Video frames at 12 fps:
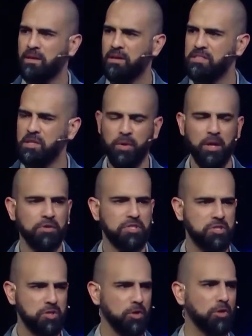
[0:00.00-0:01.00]
See, we don't
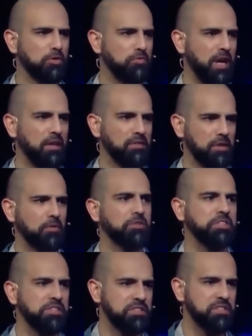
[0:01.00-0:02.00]
serve a little
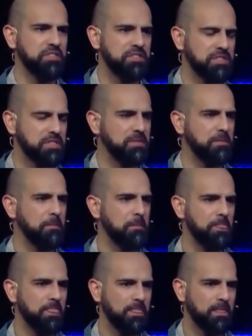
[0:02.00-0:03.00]
Jesus.
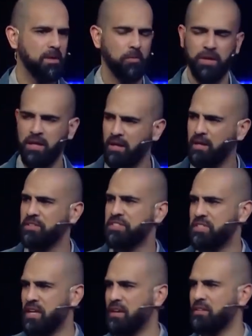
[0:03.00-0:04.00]
We need to
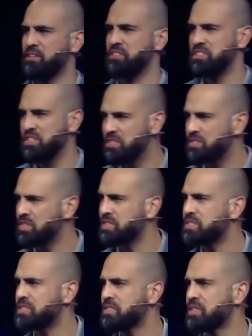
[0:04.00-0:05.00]
understand that
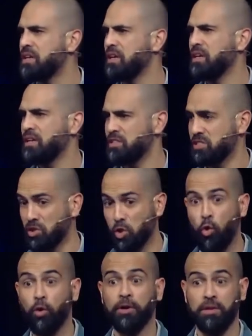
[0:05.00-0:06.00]
Jesus is
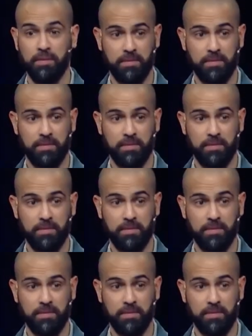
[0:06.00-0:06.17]
Lord.